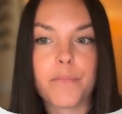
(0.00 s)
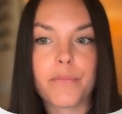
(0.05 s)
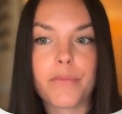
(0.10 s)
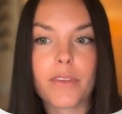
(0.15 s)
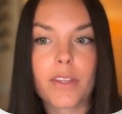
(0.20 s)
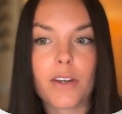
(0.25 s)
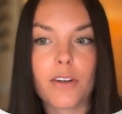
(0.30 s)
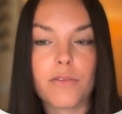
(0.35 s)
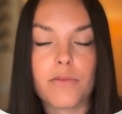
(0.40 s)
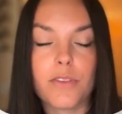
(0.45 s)

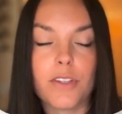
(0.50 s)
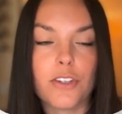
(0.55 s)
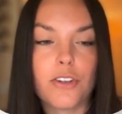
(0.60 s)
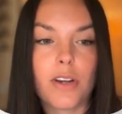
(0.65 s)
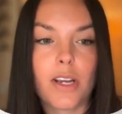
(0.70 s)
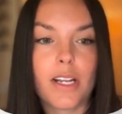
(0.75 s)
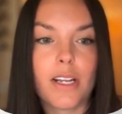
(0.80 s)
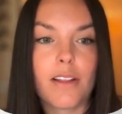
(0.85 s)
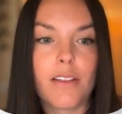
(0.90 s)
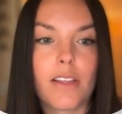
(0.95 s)
of the
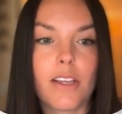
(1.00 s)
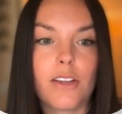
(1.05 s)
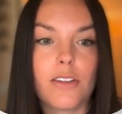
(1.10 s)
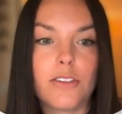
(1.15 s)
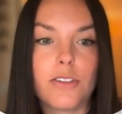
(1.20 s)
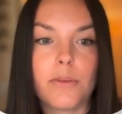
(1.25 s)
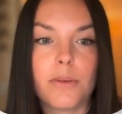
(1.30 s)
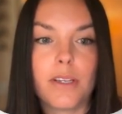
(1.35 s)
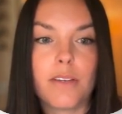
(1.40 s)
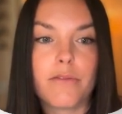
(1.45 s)
training that you're
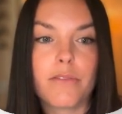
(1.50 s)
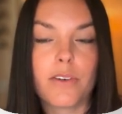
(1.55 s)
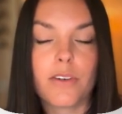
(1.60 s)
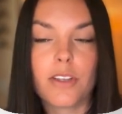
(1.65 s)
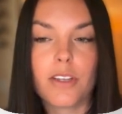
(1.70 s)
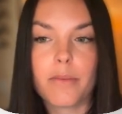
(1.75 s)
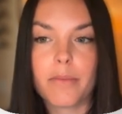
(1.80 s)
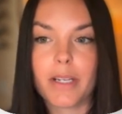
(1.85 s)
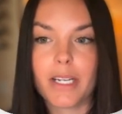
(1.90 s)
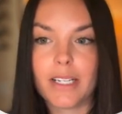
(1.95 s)
doing,
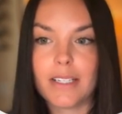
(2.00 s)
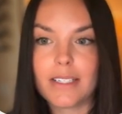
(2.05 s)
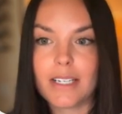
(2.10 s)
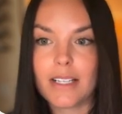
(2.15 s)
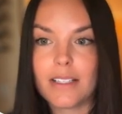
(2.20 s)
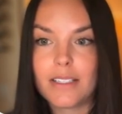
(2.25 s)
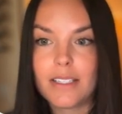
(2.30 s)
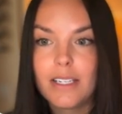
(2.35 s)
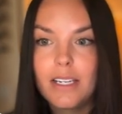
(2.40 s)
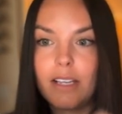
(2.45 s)
volume and
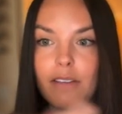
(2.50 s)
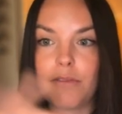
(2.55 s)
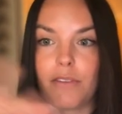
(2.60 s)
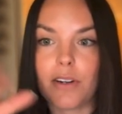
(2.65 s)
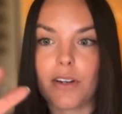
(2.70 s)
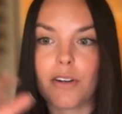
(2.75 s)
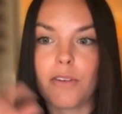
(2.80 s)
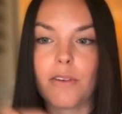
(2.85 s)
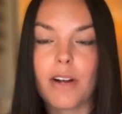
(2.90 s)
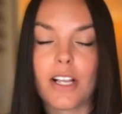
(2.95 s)
intensity for
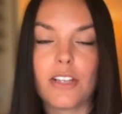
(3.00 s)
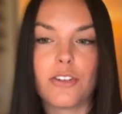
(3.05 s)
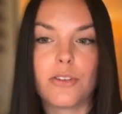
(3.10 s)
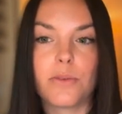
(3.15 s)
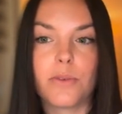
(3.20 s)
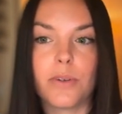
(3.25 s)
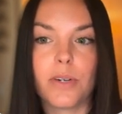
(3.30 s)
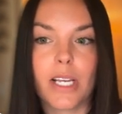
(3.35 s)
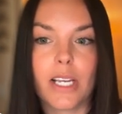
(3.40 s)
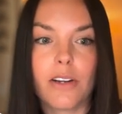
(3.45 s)
a
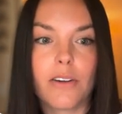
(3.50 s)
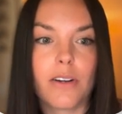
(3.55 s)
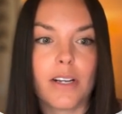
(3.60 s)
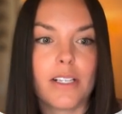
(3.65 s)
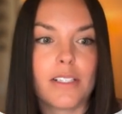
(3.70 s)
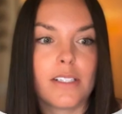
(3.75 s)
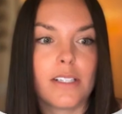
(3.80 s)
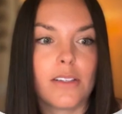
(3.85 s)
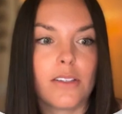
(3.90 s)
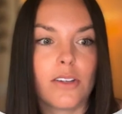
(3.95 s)
gradual
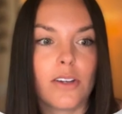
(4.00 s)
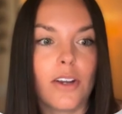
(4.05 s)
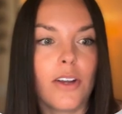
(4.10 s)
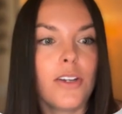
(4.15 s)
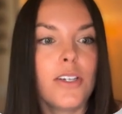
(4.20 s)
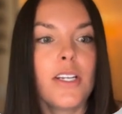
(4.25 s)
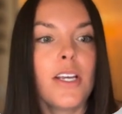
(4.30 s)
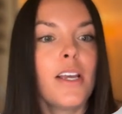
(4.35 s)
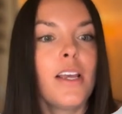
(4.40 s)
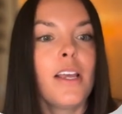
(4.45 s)
increase in
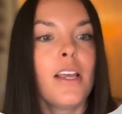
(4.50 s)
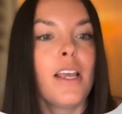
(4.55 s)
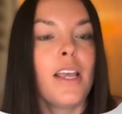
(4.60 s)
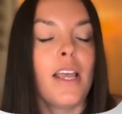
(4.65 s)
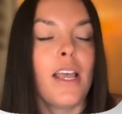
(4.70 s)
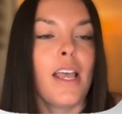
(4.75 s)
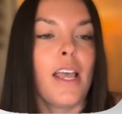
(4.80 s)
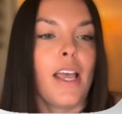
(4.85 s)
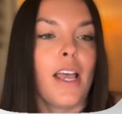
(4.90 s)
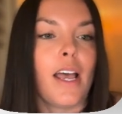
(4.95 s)
load,
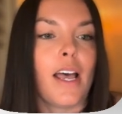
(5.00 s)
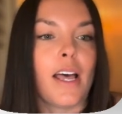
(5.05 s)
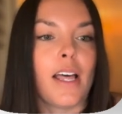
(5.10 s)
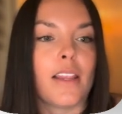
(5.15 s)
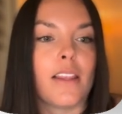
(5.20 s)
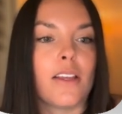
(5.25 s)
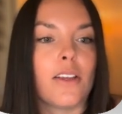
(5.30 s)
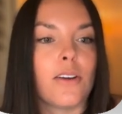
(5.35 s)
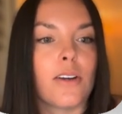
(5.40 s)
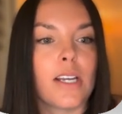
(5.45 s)

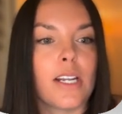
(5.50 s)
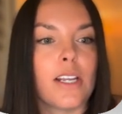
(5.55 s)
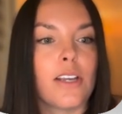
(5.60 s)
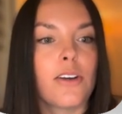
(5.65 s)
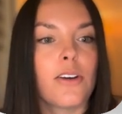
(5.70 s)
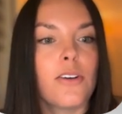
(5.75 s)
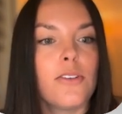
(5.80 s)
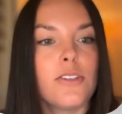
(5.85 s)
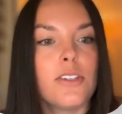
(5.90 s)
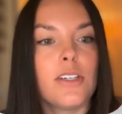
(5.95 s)
that you're getting
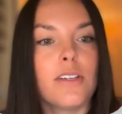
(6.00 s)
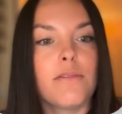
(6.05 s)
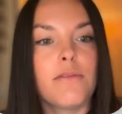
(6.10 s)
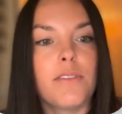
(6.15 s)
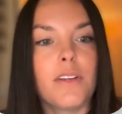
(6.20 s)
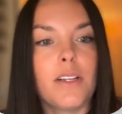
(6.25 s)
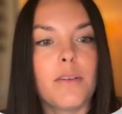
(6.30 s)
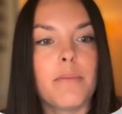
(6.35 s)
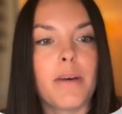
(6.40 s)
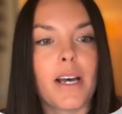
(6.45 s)
coaching
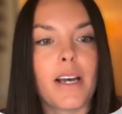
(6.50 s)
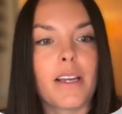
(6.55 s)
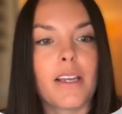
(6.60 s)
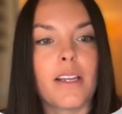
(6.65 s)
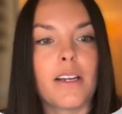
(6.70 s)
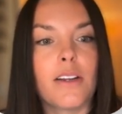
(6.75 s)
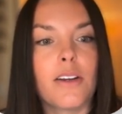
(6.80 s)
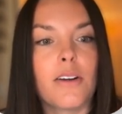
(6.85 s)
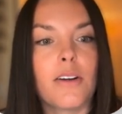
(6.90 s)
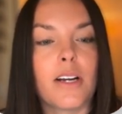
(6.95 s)
feedback
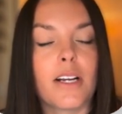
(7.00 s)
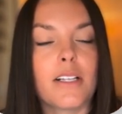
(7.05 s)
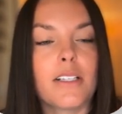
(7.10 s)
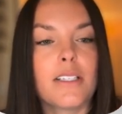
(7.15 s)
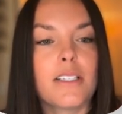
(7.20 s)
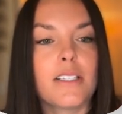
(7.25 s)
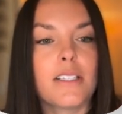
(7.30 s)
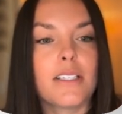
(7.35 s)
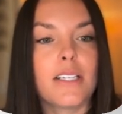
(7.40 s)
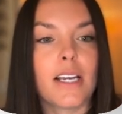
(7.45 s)
and
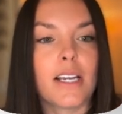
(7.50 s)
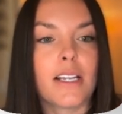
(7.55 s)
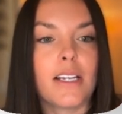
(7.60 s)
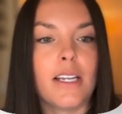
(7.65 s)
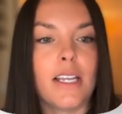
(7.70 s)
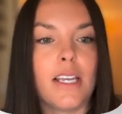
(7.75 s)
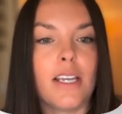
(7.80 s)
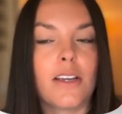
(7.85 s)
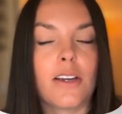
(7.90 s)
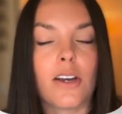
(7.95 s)
correct
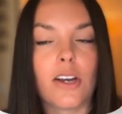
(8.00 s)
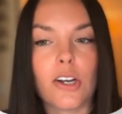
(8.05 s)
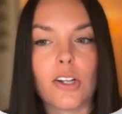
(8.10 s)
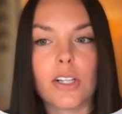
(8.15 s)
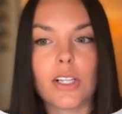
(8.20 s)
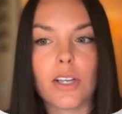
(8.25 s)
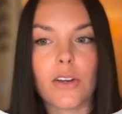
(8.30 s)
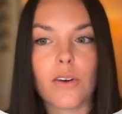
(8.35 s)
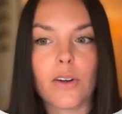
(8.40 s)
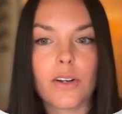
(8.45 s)
technique
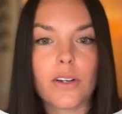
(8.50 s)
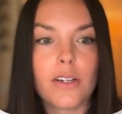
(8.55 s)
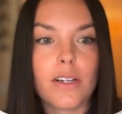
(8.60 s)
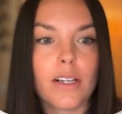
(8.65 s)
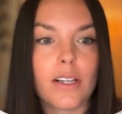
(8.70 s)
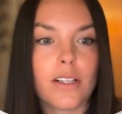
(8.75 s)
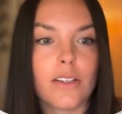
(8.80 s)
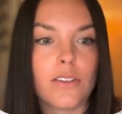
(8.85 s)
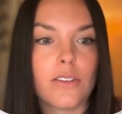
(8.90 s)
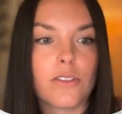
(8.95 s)
early on
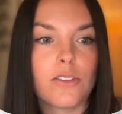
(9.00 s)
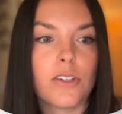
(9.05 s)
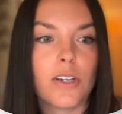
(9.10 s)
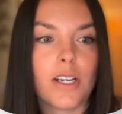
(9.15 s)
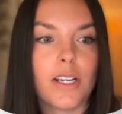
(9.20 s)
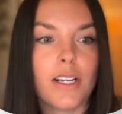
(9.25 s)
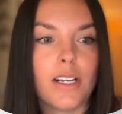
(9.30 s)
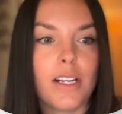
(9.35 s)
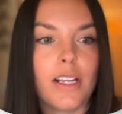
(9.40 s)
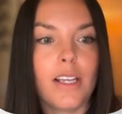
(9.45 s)
in your
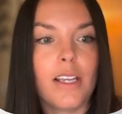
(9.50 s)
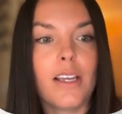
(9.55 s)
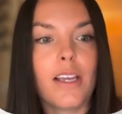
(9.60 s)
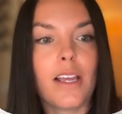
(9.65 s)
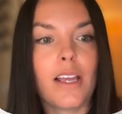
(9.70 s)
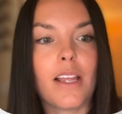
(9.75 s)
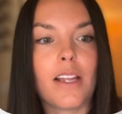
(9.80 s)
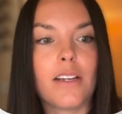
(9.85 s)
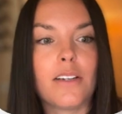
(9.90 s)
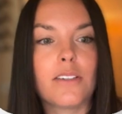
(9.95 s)
training,
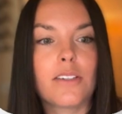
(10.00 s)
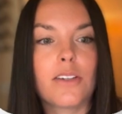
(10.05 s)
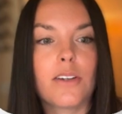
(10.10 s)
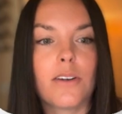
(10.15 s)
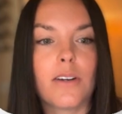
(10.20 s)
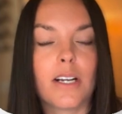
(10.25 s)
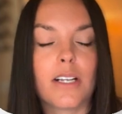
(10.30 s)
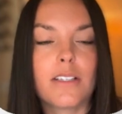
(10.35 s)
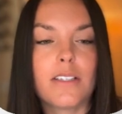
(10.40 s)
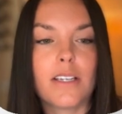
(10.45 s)
and
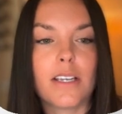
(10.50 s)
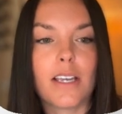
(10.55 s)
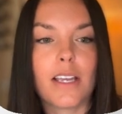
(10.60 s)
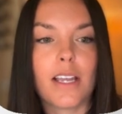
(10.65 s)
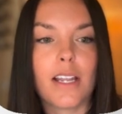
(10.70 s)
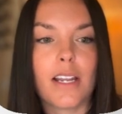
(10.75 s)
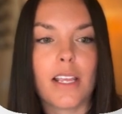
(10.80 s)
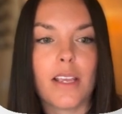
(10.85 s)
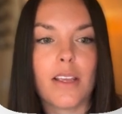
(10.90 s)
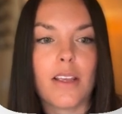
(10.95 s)
correcting
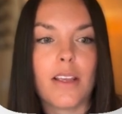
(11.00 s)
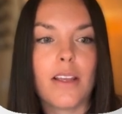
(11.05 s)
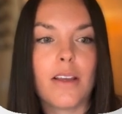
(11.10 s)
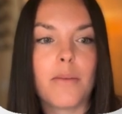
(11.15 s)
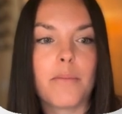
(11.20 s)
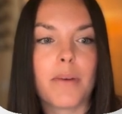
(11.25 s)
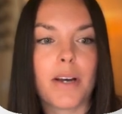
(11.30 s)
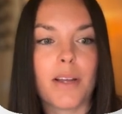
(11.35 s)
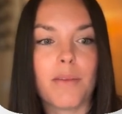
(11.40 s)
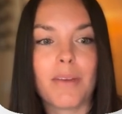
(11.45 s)
any
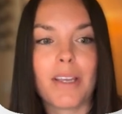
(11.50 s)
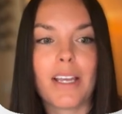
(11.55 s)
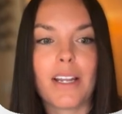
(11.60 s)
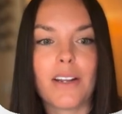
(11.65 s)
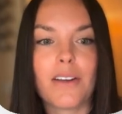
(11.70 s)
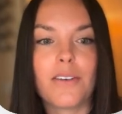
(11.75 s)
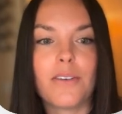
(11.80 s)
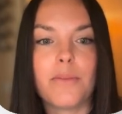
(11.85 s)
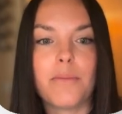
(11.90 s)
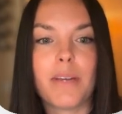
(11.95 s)

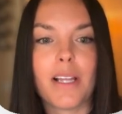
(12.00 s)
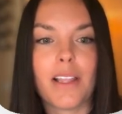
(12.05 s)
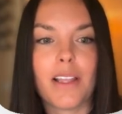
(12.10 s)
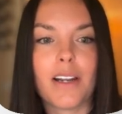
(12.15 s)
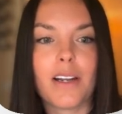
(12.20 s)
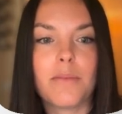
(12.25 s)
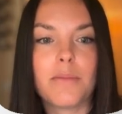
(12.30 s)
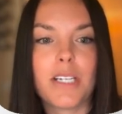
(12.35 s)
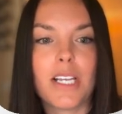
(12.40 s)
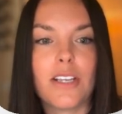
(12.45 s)
biomechanical
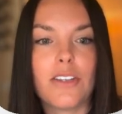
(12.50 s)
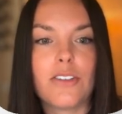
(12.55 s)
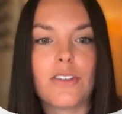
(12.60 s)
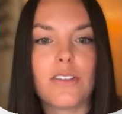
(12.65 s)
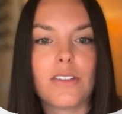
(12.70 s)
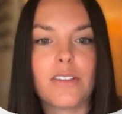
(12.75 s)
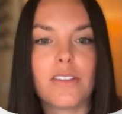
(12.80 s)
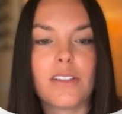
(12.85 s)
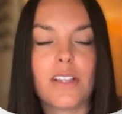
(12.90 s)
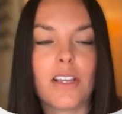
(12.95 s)

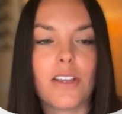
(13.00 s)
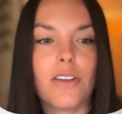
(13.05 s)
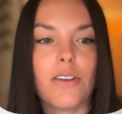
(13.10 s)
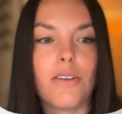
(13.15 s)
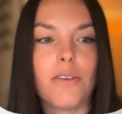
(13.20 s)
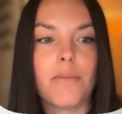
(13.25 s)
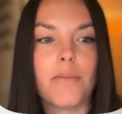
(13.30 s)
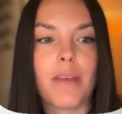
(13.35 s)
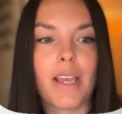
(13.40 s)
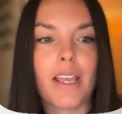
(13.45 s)
maladaptations that
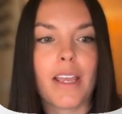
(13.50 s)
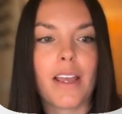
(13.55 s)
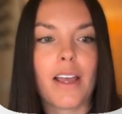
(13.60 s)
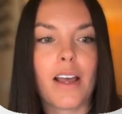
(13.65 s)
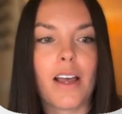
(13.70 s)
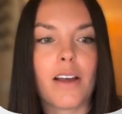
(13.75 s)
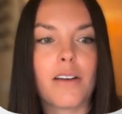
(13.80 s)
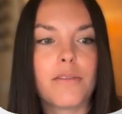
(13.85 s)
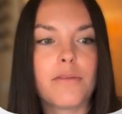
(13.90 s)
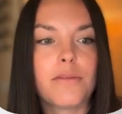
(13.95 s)
you may
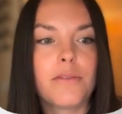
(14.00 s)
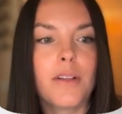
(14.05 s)
have.